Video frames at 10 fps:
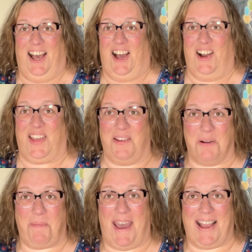Okay,
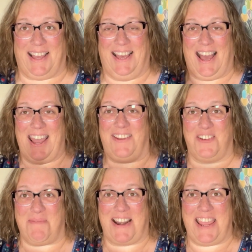we're back. Hi,
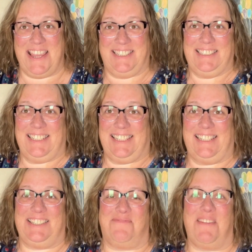everybody. It
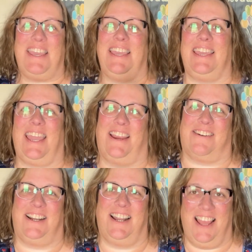is me,
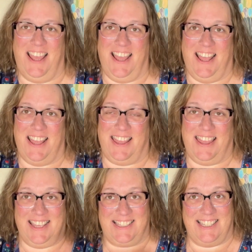Karen.
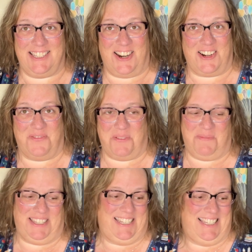This is
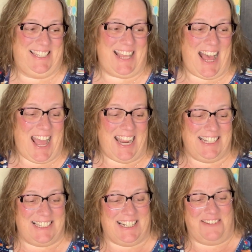
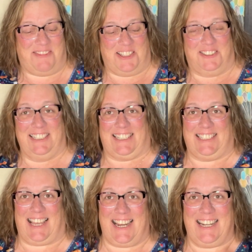Yarnandwhimsydesigns, and I'm so
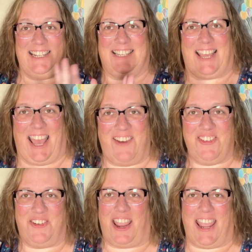excited to have
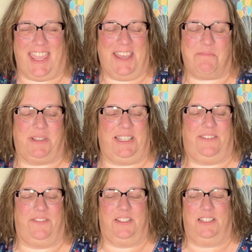you.
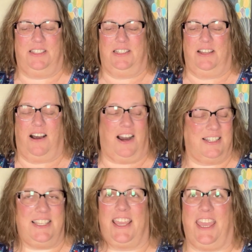
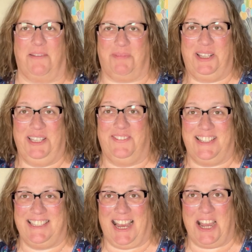Honestly, I can't believe
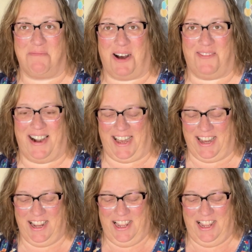it's time already